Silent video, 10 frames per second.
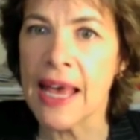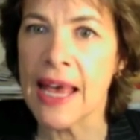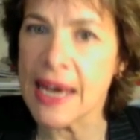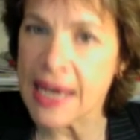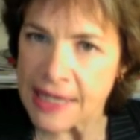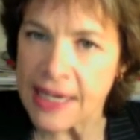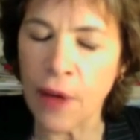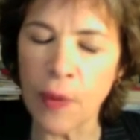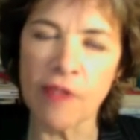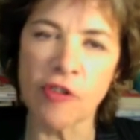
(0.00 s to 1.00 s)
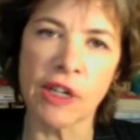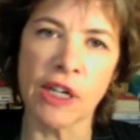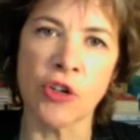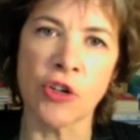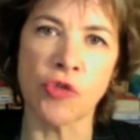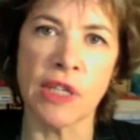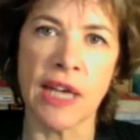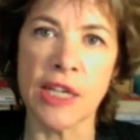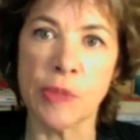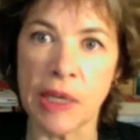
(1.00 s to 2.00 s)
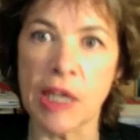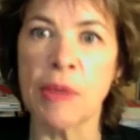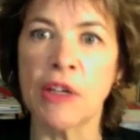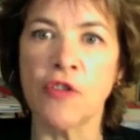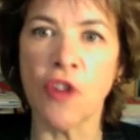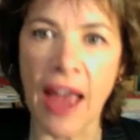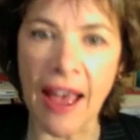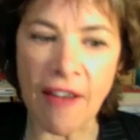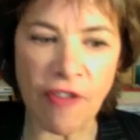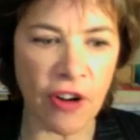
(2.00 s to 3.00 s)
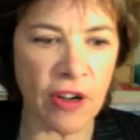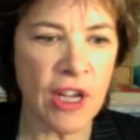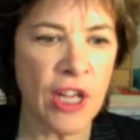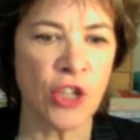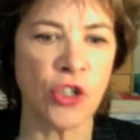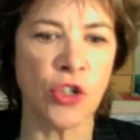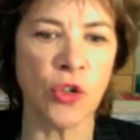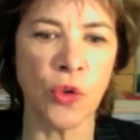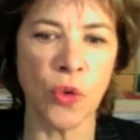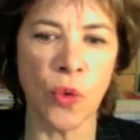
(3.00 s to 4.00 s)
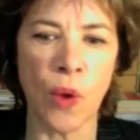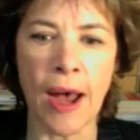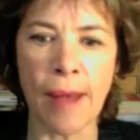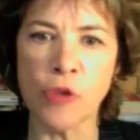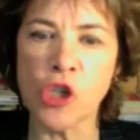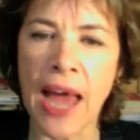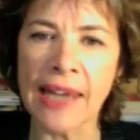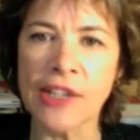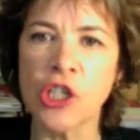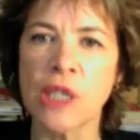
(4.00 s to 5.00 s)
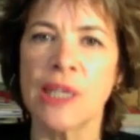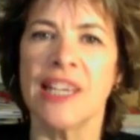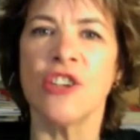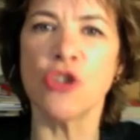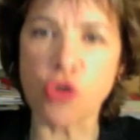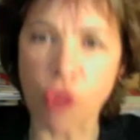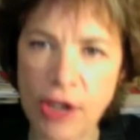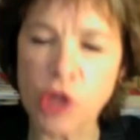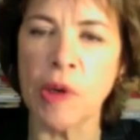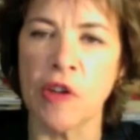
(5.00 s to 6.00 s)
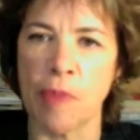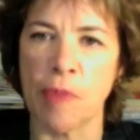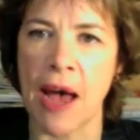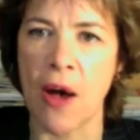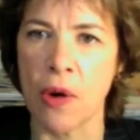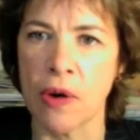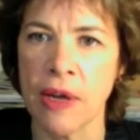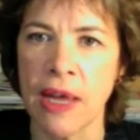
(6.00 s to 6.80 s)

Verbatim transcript: It is, however, a country that has been committed forever to um, challenging the entrenchment of power.